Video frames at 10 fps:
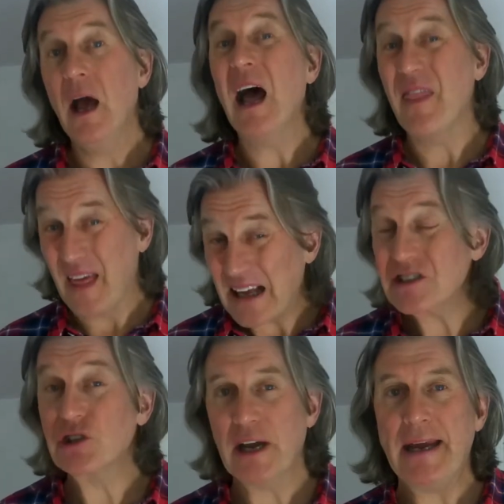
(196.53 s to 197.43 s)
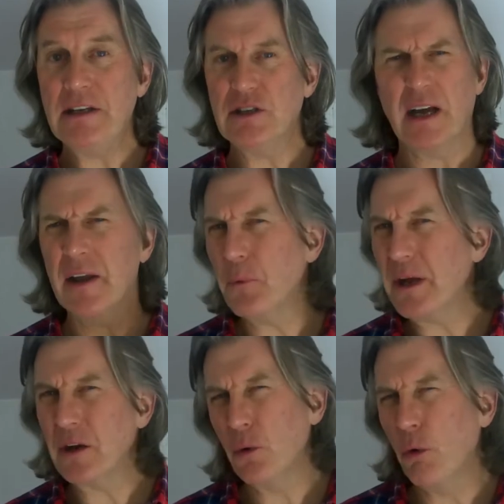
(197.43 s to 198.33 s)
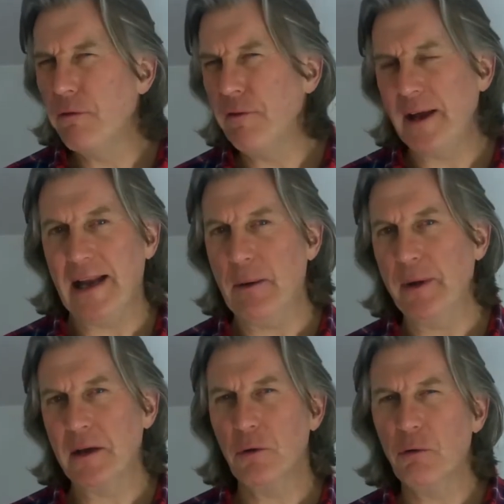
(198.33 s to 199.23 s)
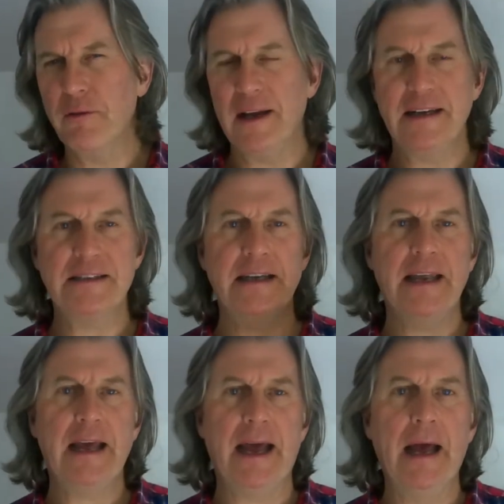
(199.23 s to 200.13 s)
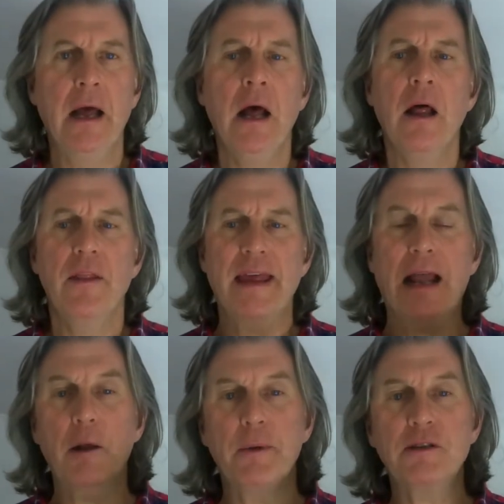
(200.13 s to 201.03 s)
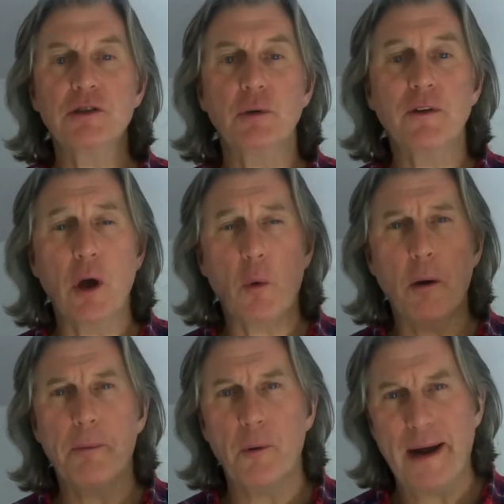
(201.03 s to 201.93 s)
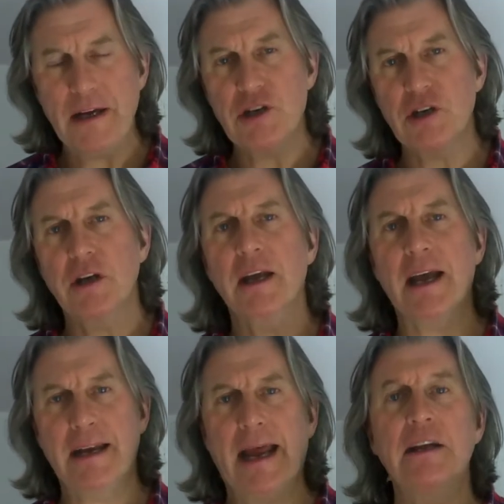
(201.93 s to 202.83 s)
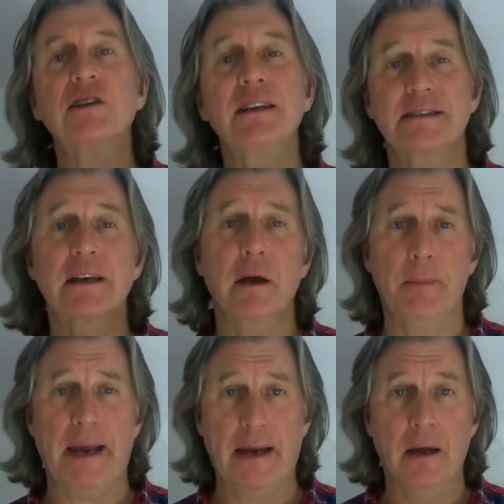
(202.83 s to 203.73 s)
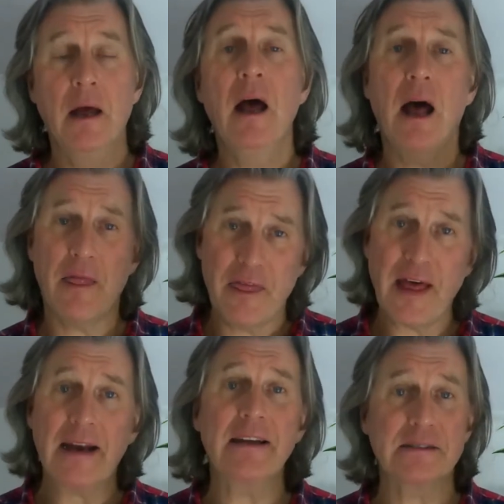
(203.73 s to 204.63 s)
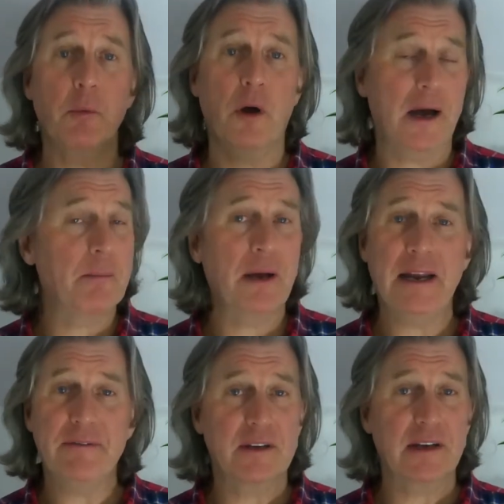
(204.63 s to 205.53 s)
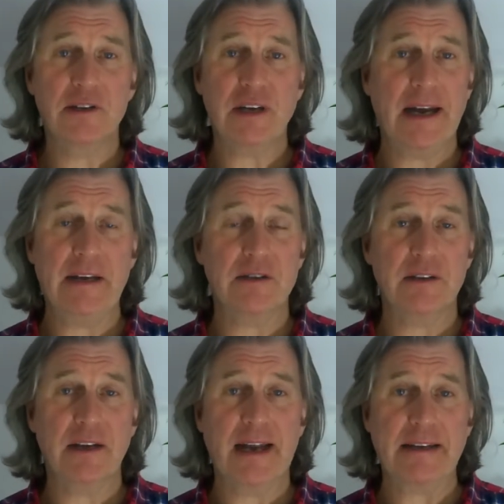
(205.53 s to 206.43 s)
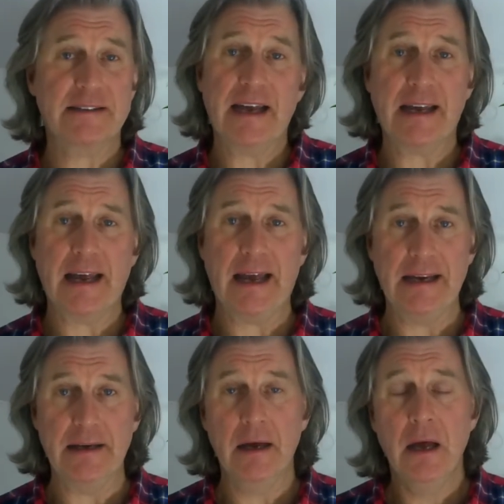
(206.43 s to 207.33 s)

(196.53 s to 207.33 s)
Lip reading: And that's changing. We can all feel it. We can all feel it in the air. The element of cooperation and connection is coming. And that is what I believe is going to change in the next decade.